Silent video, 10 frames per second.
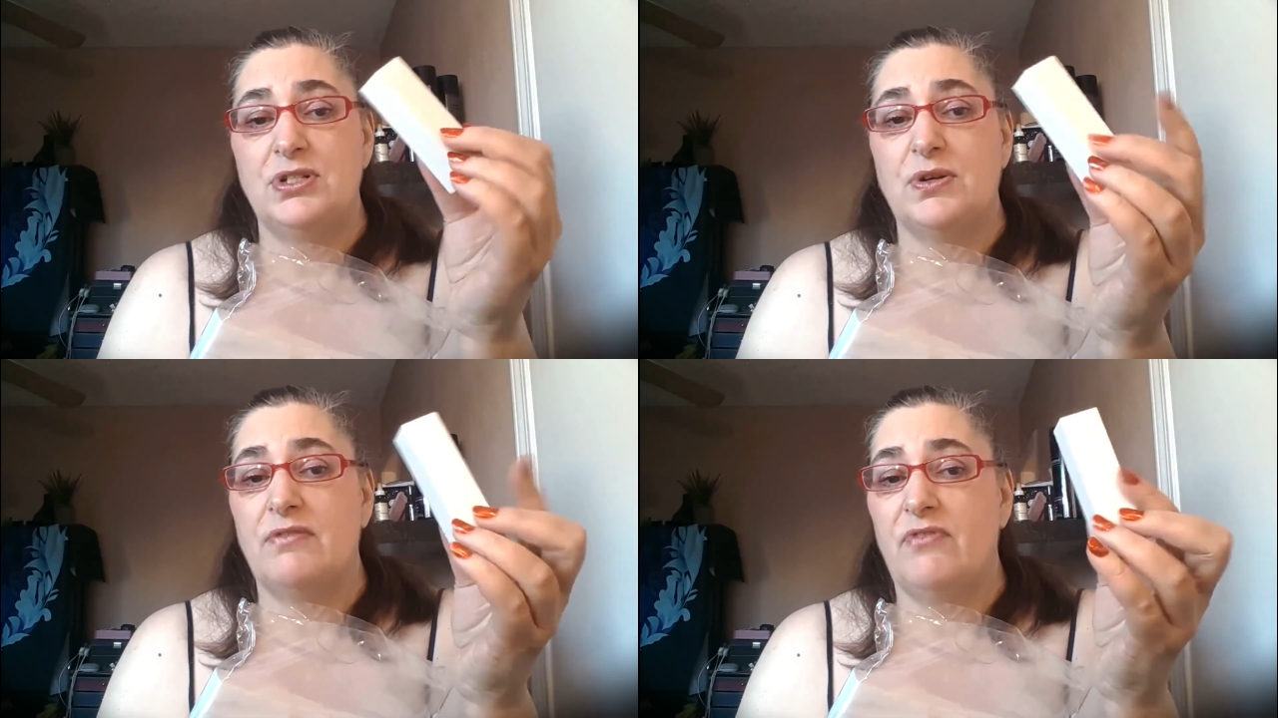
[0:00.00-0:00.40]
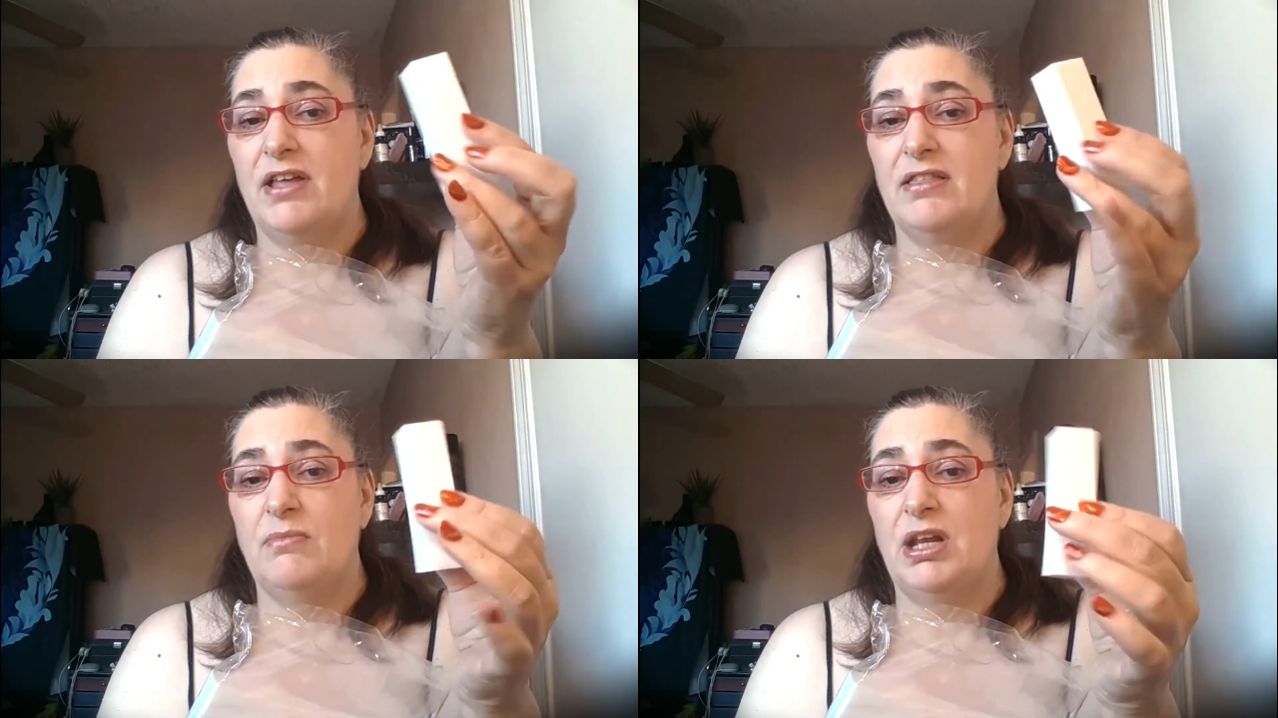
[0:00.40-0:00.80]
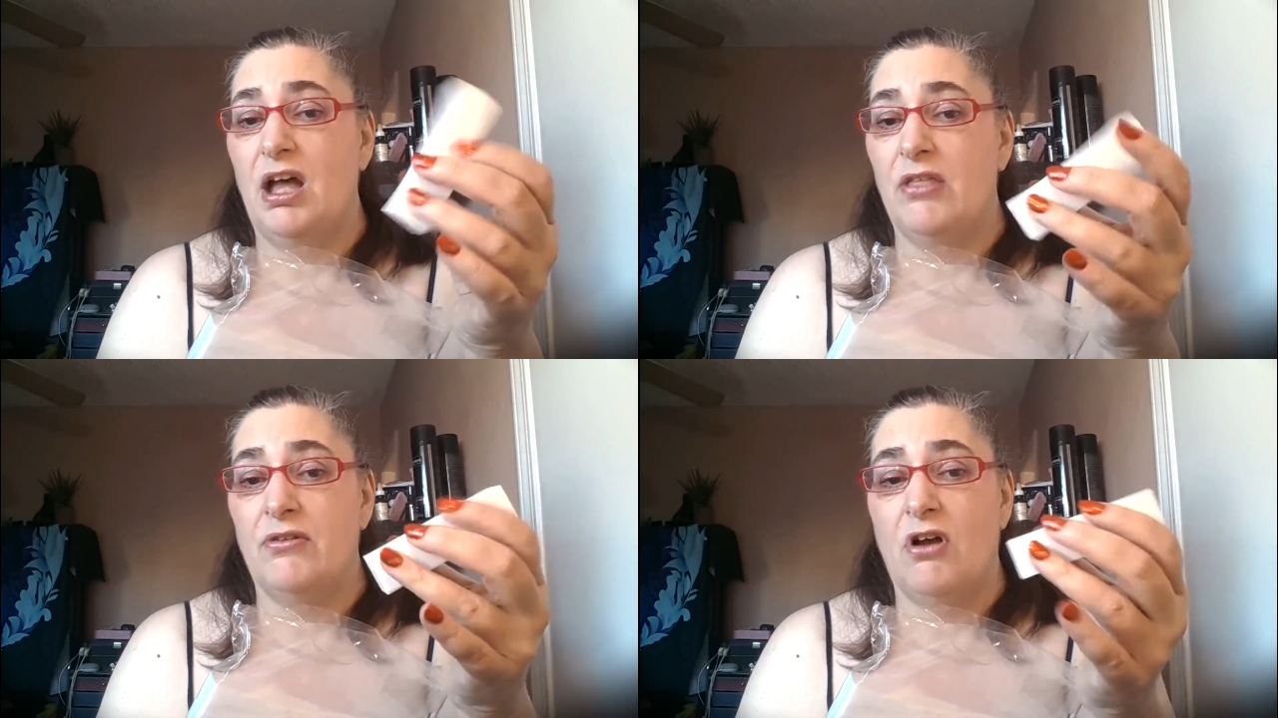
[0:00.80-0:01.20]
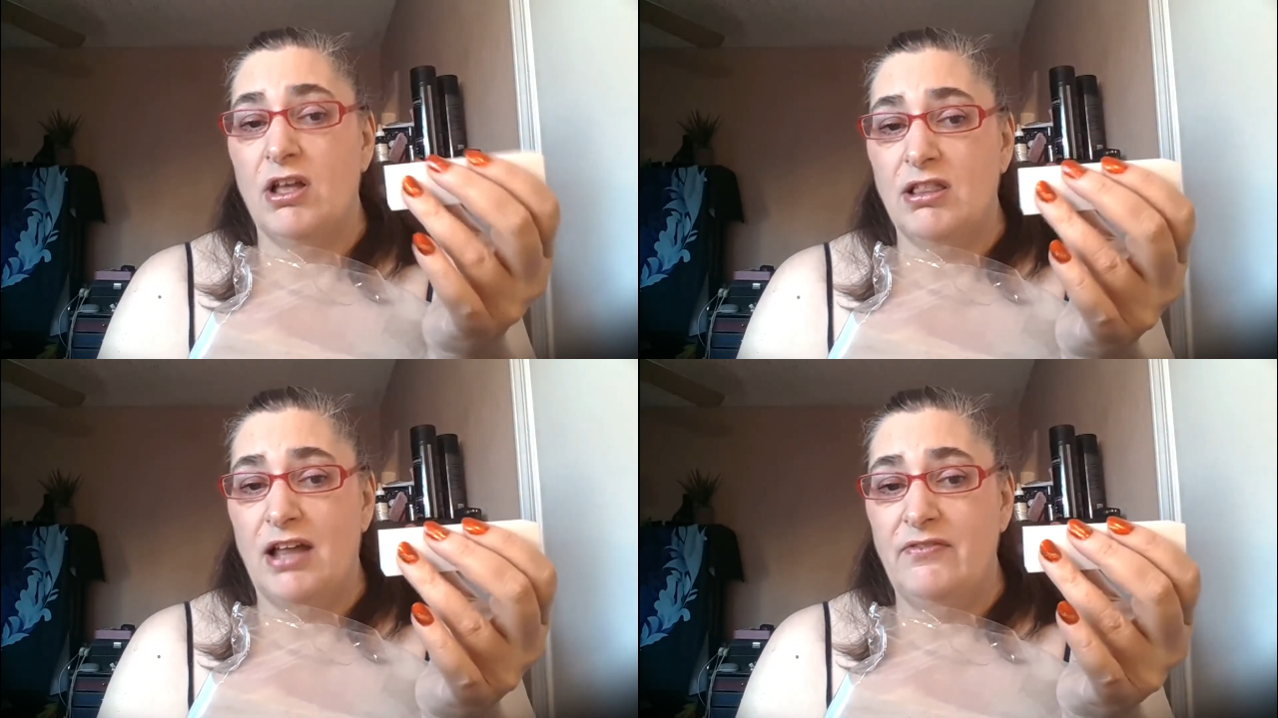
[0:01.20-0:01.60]
you can find them in other
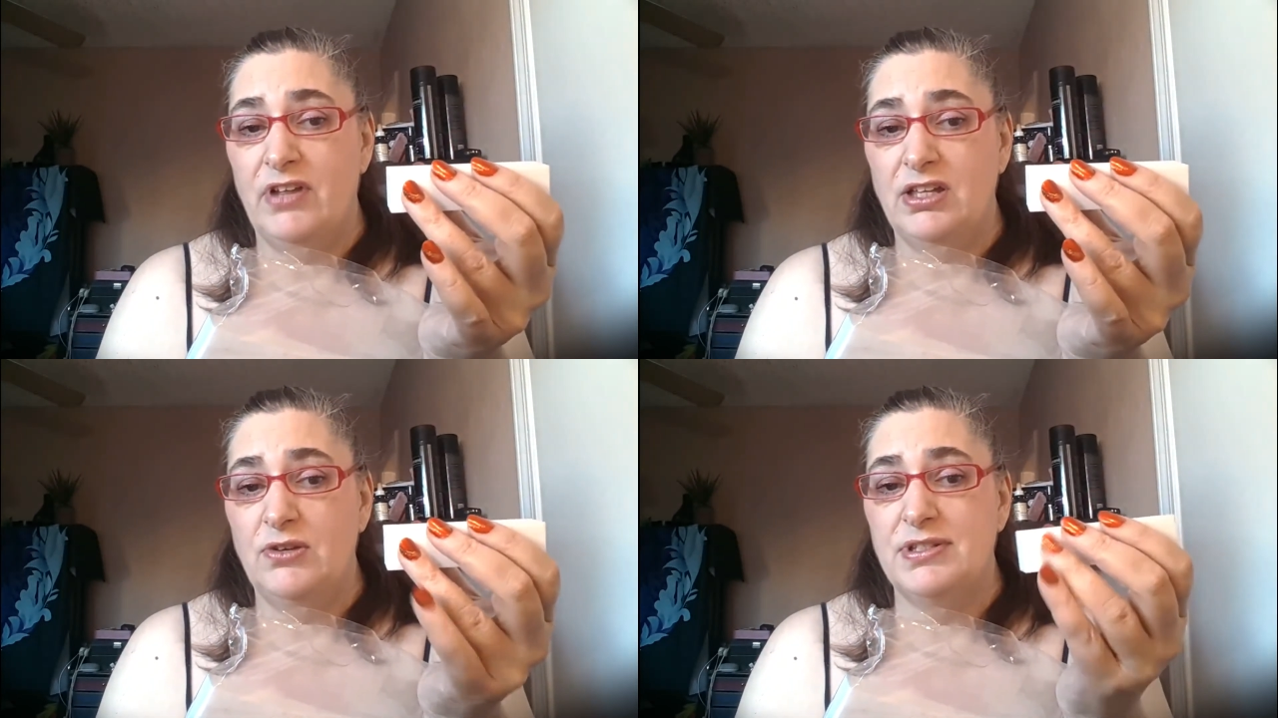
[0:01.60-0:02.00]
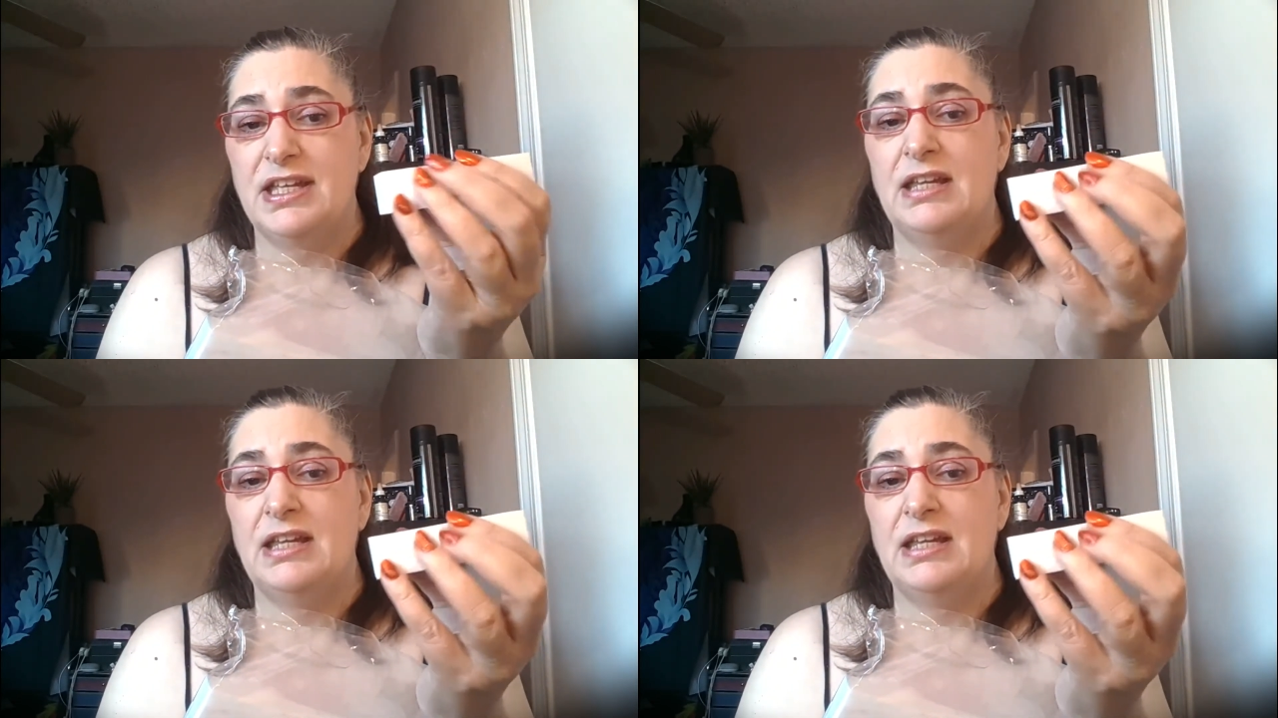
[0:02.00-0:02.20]
online venues.